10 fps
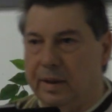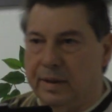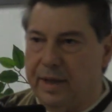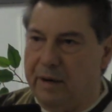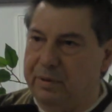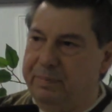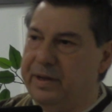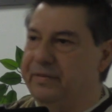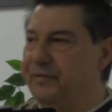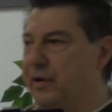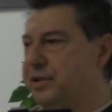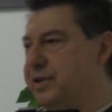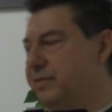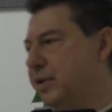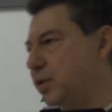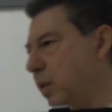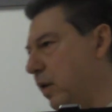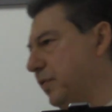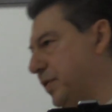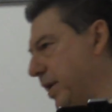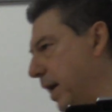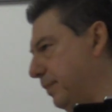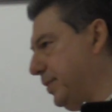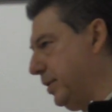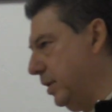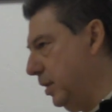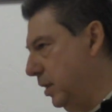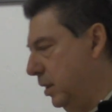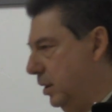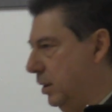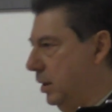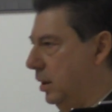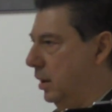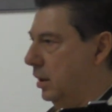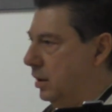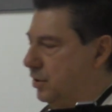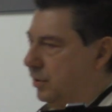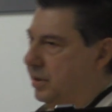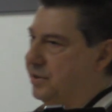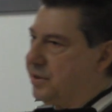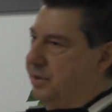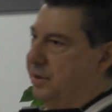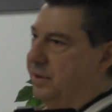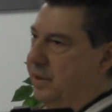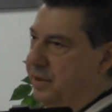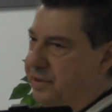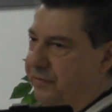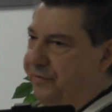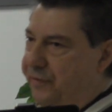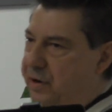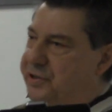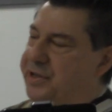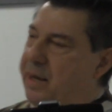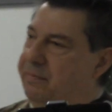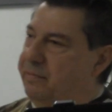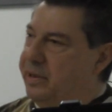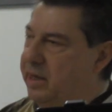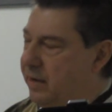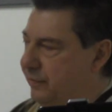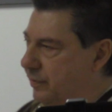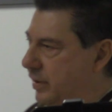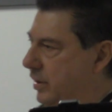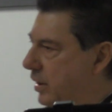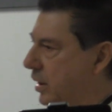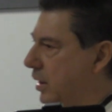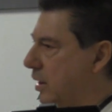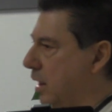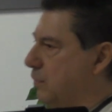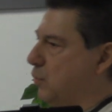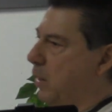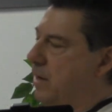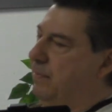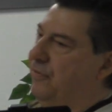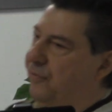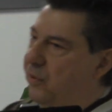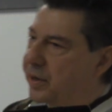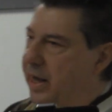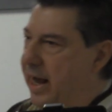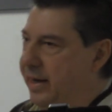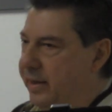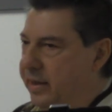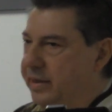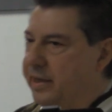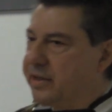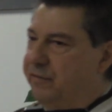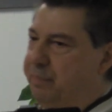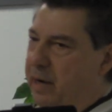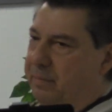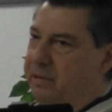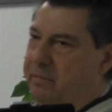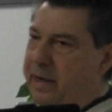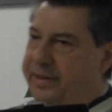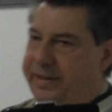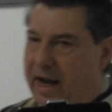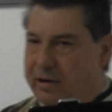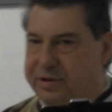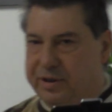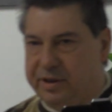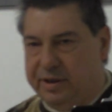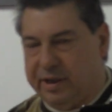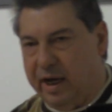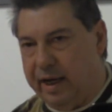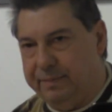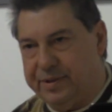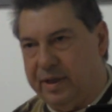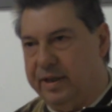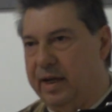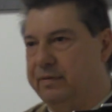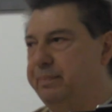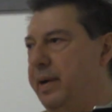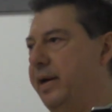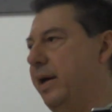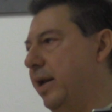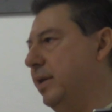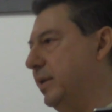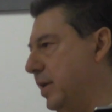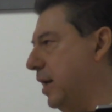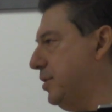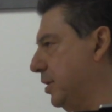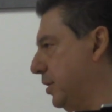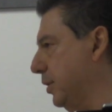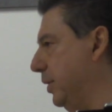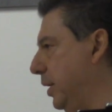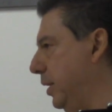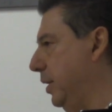That would be the first of the 12 steps. So there's, this, there's the first step in recovery comes way before that, that you've probably read thousands of times and never paid any attention to it.